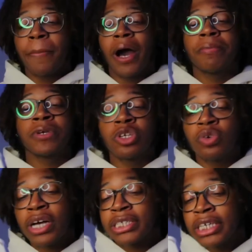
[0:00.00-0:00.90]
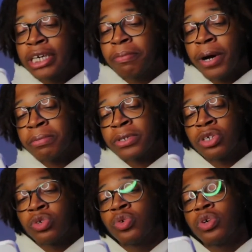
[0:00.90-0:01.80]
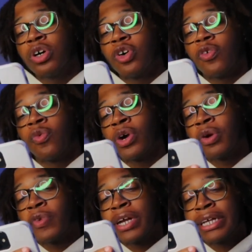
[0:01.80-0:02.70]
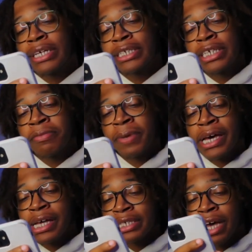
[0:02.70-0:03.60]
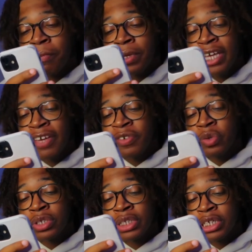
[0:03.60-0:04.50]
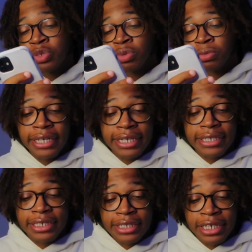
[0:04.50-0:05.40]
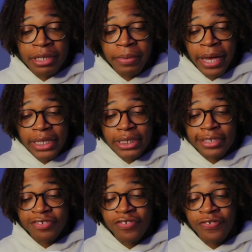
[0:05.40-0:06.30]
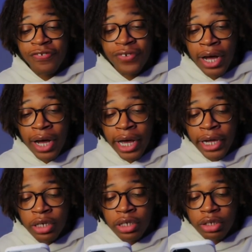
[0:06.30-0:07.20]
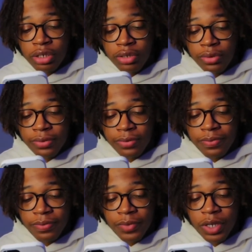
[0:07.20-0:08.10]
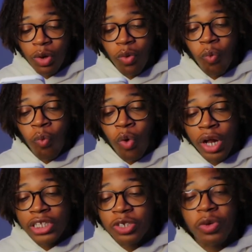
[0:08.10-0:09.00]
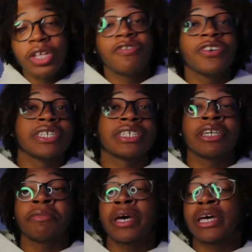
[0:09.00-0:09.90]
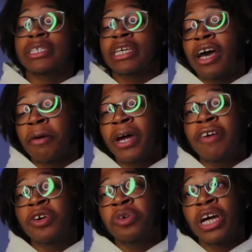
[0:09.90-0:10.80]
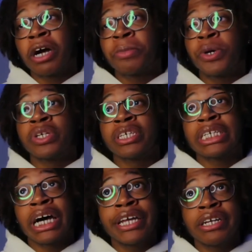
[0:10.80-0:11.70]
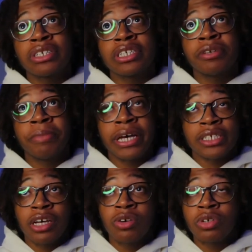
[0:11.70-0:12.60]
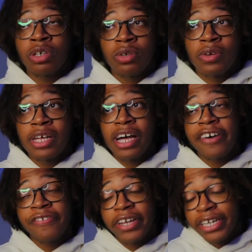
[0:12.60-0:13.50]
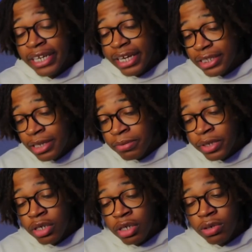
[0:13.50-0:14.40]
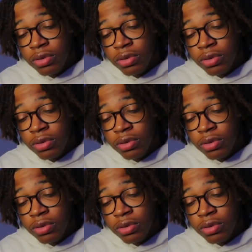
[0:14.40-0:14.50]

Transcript: Papa Q, I seen Papa Q wear one of these ski masks. I believe it was this one. This ski mask is fire. 120 for a ski mask. I'm not gonna lie, bro. Designer ski mask, I don't know. I feel like that's up there, though.